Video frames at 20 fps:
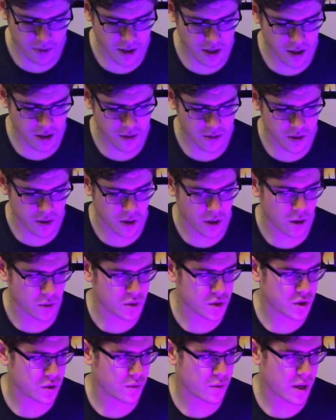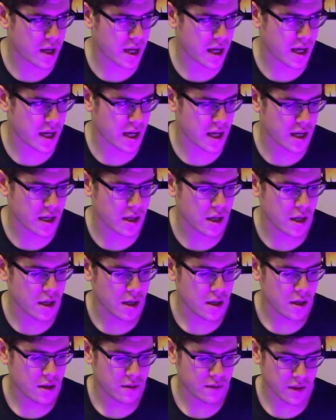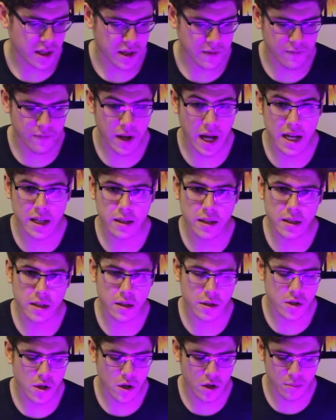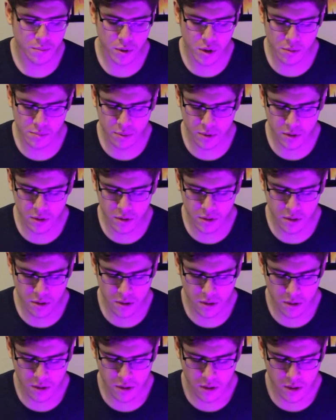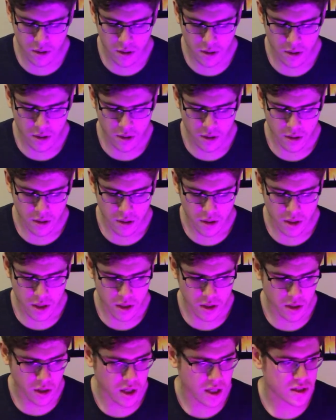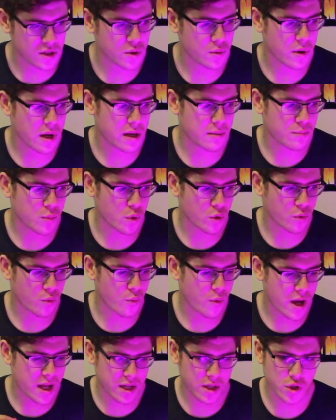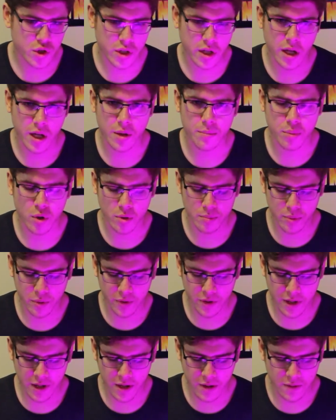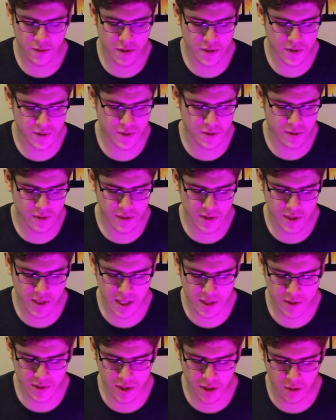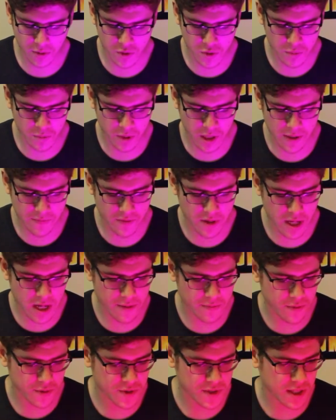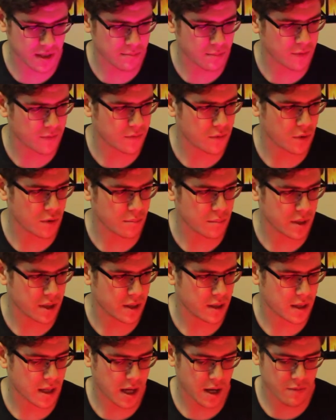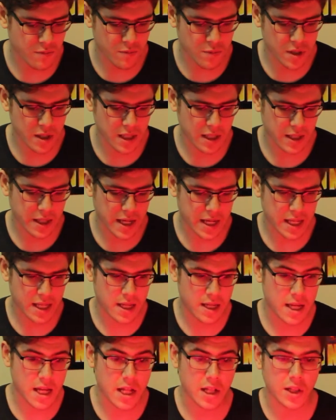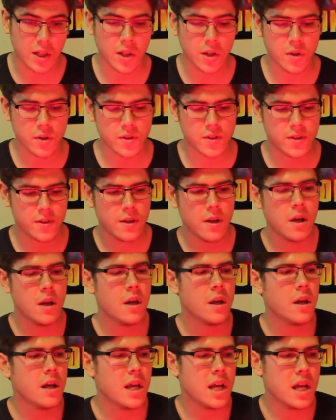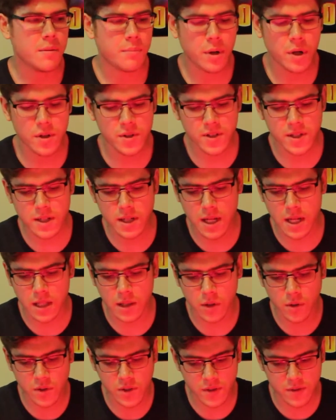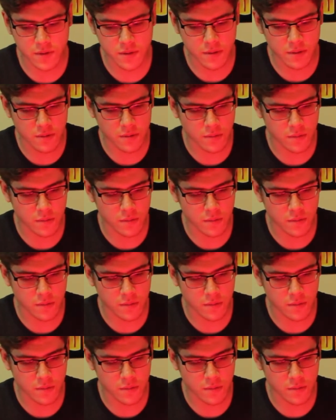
there you go to a violet, a dark purple. Get to a more reddish kind of purple there, and this next color is one I've never seen before, but I really like it. It looks, in person, it looks